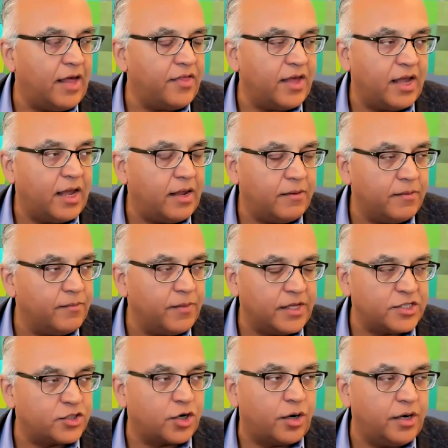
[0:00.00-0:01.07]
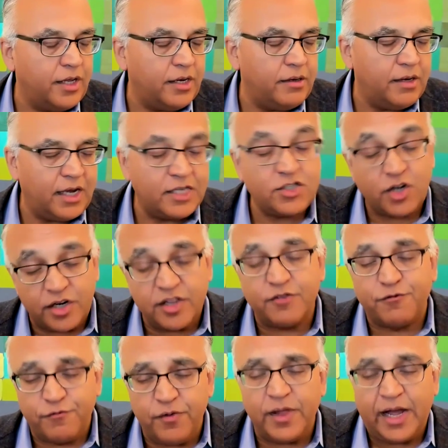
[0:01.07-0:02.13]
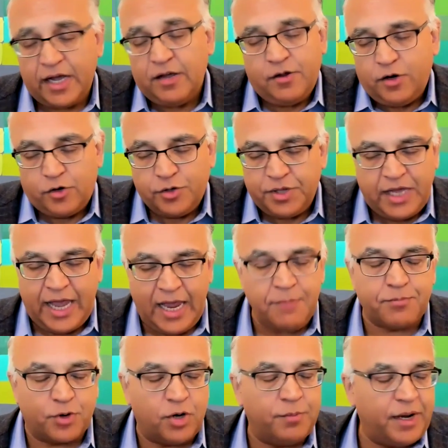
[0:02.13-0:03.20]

think I started the early April,